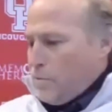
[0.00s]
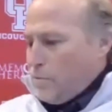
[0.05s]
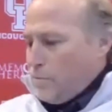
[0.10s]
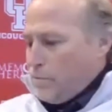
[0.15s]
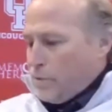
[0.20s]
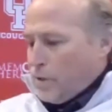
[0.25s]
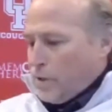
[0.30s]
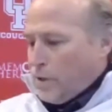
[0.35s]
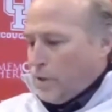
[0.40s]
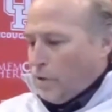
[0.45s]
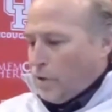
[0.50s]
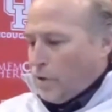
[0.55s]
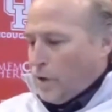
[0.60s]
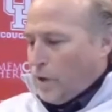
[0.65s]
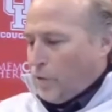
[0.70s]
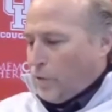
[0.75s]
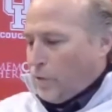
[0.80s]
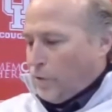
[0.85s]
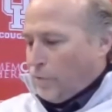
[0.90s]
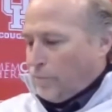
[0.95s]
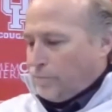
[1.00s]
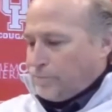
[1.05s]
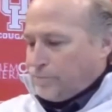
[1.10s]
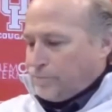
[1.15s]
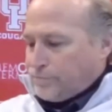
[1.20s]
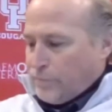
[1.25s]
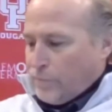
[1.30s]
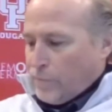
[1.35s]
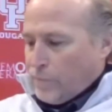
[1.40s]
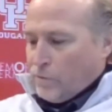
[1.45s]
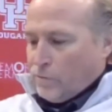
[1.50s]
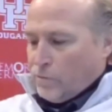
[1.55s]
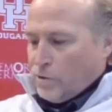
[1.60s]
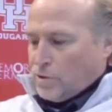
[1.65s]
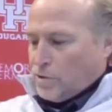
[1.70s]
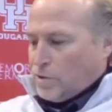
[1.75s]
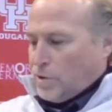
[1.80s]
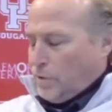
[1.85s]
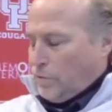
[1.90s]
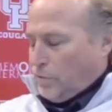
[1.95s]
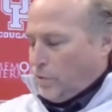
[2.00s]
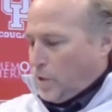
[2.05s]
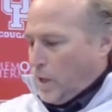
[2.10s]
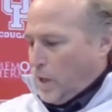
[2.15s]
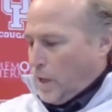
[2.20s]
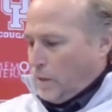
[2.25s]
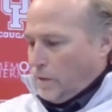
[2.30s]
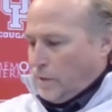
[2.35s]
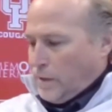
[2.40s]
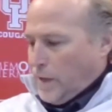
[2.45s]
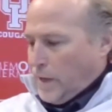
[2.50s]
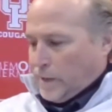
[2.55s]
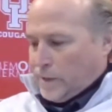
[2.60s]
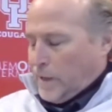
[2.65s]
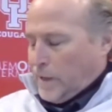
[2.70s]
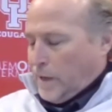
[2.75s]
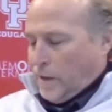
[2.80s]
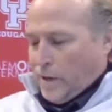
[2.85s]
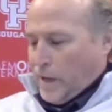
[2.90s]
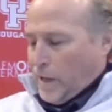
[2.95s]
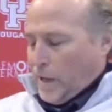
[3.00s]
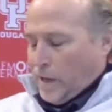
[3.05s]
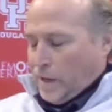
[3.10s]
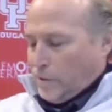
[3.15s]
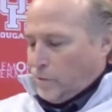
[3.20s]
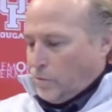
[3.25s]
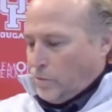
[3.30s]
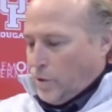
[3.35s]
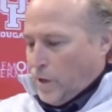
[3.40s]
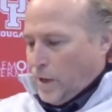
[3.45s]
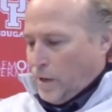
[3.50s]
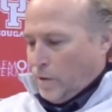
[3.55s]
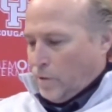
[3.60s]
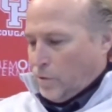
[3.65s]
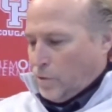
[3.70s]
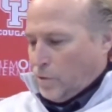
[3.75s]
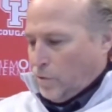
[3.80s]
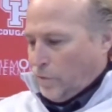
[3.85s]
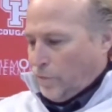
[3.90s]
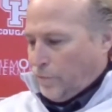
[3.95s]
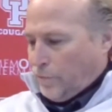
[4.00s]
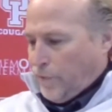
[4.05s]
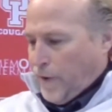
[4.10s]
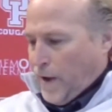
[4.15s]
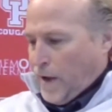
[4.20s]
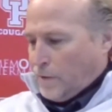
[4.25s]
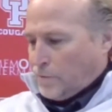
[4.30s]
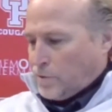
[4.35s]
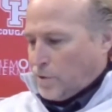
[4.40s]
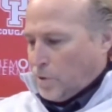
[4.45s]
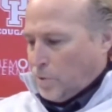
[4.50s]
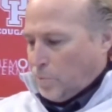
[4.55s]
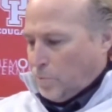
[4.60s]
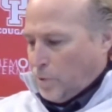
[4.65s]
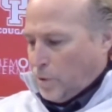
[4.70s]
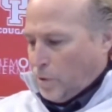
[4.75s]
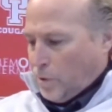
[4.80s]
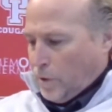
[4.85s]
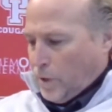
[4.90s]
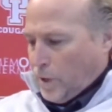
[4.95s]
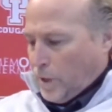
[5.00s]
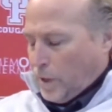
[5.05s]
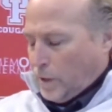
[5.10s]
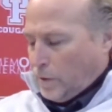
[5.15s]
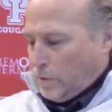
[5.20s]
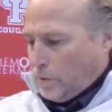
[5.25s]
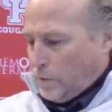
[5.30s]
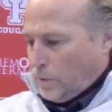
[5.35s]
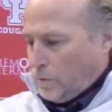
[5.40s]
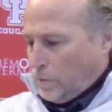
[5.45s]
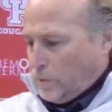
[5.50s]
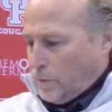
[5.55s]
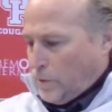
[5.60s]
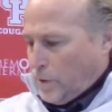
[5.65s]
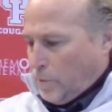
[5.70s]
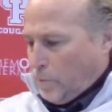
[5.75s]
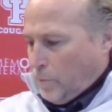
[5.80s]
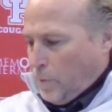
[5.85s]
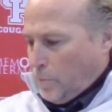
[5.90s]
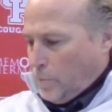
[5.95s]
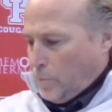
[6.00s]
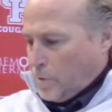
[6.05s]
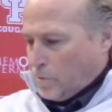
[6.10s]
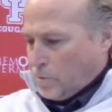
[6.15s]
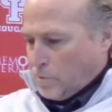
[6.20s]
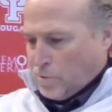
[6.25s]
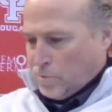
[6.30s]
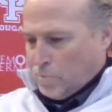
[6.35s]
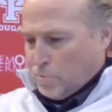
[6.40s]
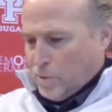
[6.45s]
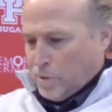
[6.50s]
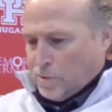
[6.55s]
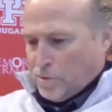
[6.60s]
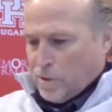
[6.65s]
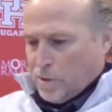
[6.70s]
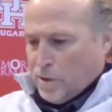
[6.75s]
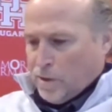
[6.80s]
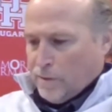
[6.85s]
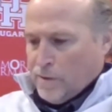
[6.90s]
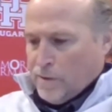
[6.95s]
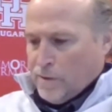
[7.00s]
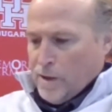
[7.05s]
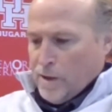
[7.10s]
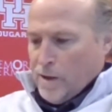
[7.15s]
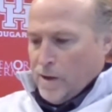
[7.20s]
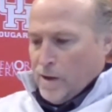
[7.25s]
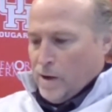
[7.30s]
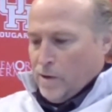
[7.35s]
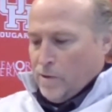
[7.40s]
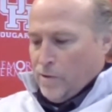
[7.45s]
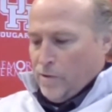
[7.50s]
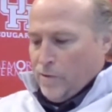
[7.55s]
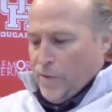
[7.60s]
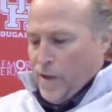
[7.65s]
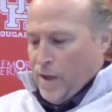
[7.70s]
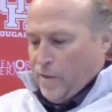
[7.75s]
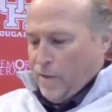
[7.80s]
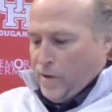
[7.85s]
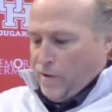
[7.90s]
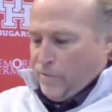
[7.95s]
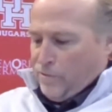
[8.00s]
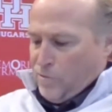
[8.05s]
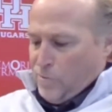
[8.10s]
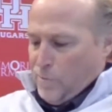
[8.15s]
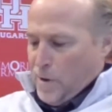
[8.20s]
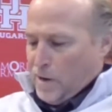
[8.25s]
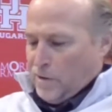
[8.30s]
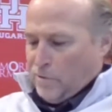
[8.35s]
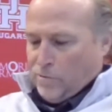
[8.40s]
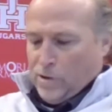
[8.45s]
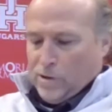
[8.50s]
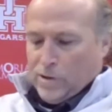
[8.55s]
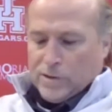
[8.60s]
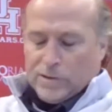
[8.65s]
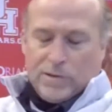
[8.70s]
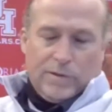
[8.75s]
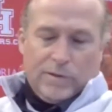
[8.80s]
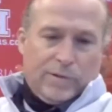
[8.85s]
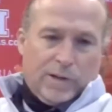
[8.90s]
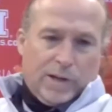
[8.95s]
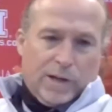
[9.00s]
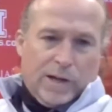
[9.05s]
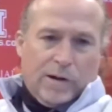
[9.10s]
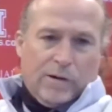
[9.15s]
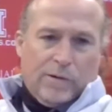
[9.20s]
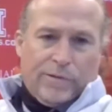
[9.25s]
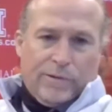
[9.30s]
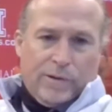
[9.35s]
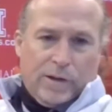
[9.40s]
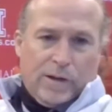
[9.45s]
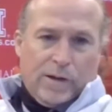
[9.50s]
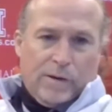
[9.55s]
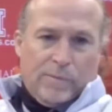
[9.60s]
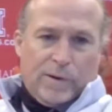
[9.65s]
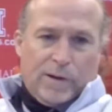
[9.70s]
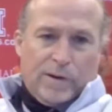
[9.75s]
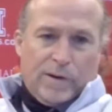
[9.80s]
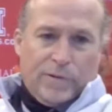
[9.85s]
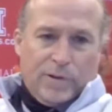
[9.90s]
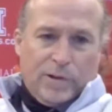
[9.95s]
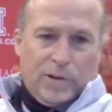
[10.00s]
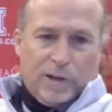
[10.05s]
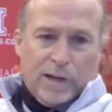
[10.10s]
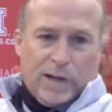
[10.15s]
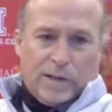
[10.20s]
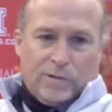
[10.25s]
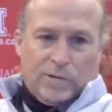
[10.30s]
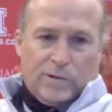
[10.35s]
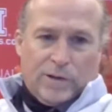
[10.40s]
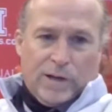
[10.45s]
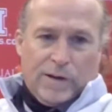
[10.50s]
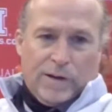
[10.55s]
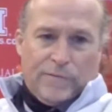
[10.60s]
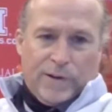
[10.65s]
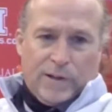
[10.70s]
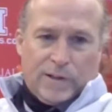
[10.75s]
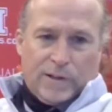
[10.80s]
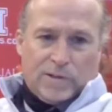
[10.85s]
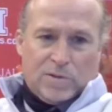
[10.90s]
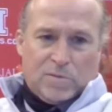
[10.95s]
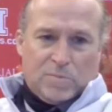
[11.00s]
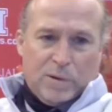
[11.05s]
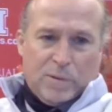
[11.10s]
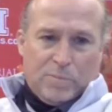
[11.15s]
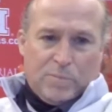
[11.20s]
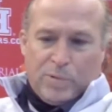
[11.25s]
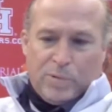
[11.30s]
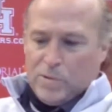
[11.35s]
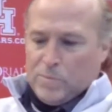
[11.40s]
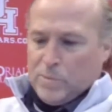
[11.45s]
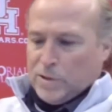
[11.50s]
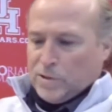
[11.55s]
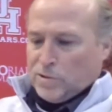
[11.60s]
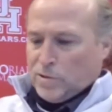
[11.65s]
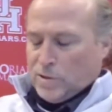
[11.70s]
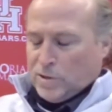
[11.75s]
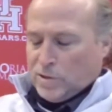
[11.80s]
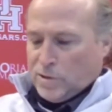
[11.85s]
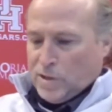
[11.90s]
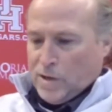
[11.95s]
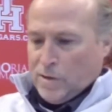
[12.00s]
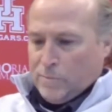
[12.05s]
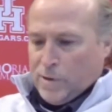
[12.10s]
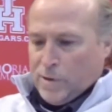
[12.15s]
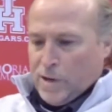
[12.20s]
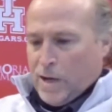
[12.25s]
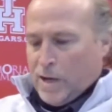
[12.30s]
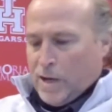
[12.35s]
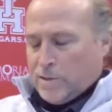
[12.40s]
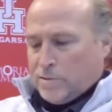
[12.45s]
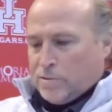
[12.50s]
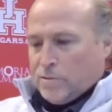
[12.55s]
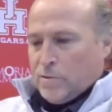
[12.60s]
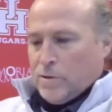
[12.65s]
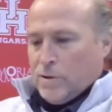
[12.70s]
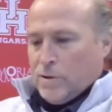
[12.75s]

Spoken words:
you know, another receiver got knocked out at it, who I don't know if Five is going to play or not. None of my business. But, other than that, they've remained relatively healthy. I mean, if you look at their defense, it's been pretty much the same guys,